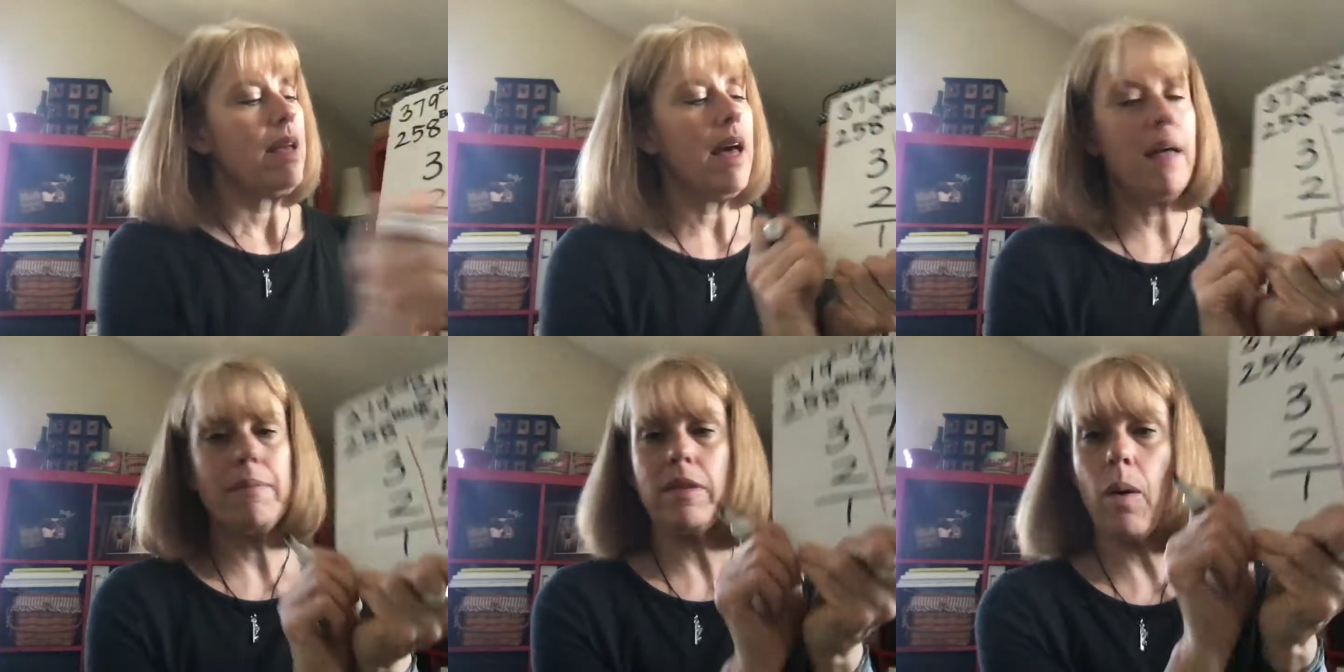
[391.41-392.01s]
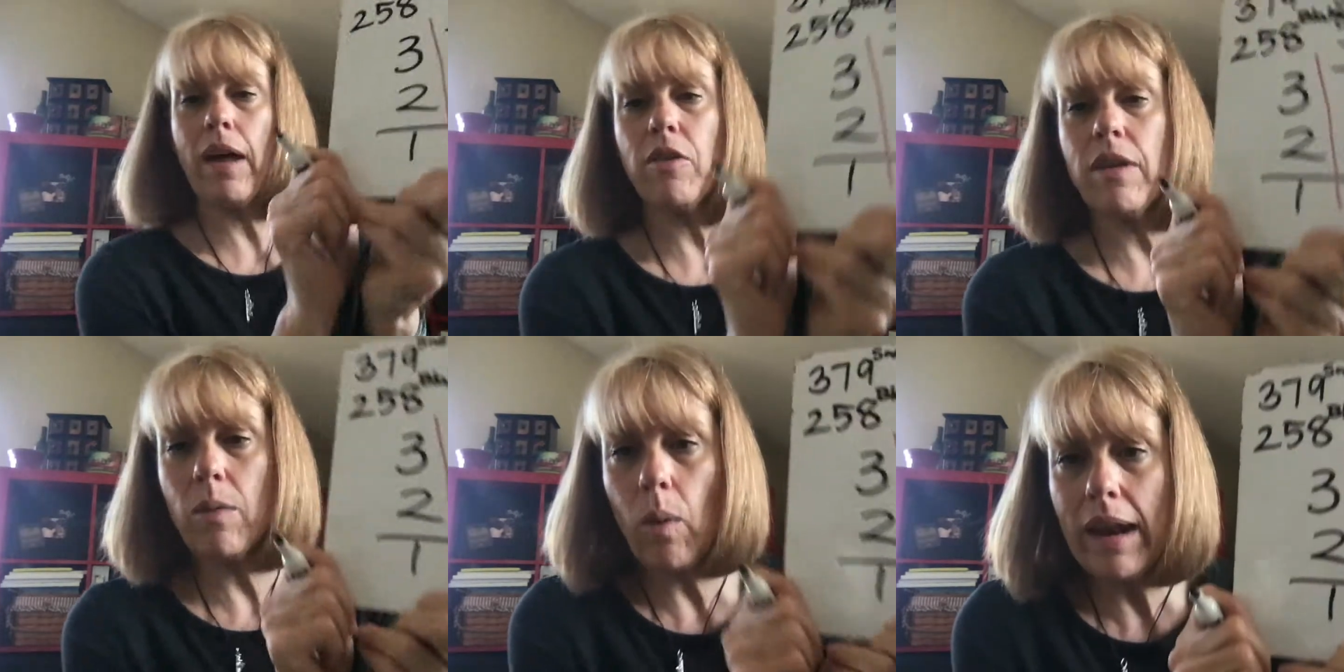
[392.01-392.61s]
So
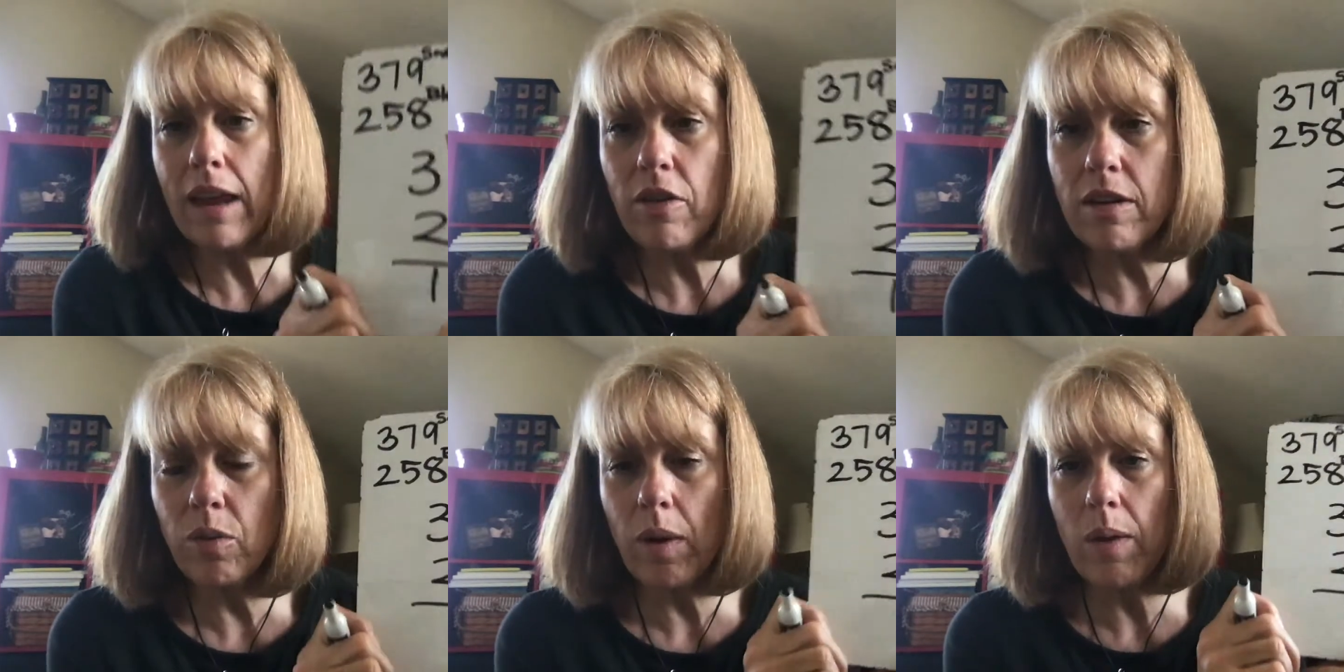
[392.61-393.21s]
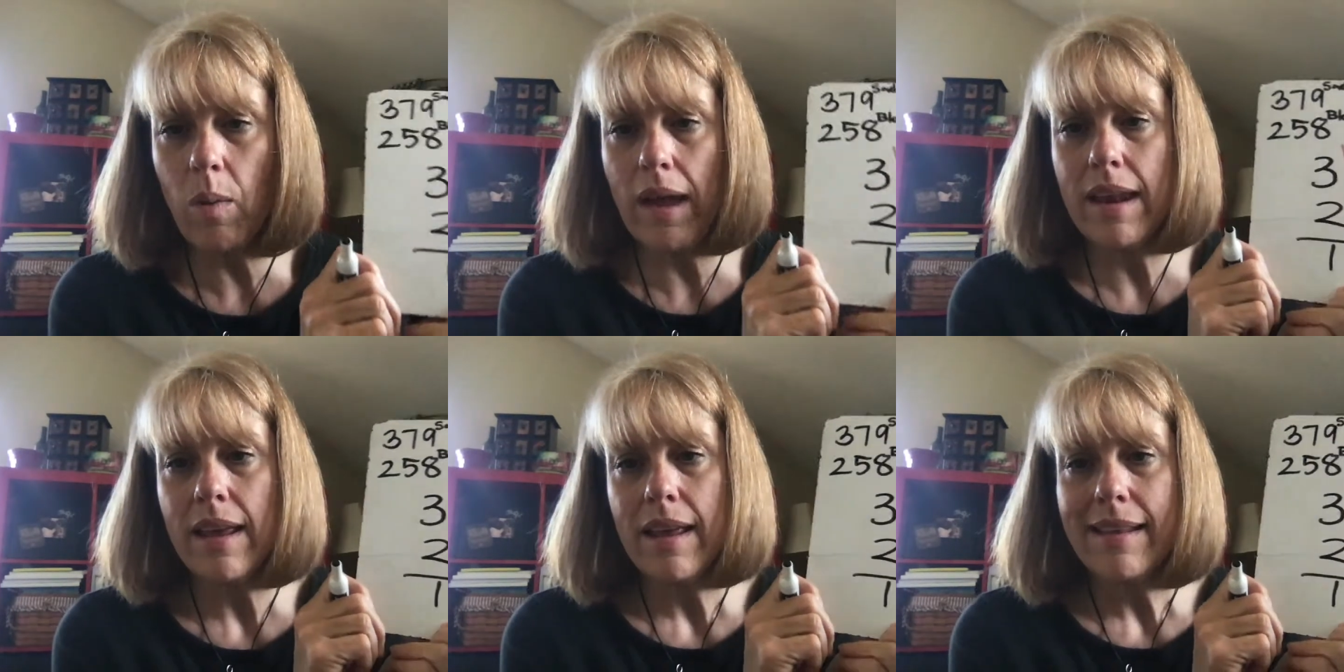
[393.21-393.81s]
121.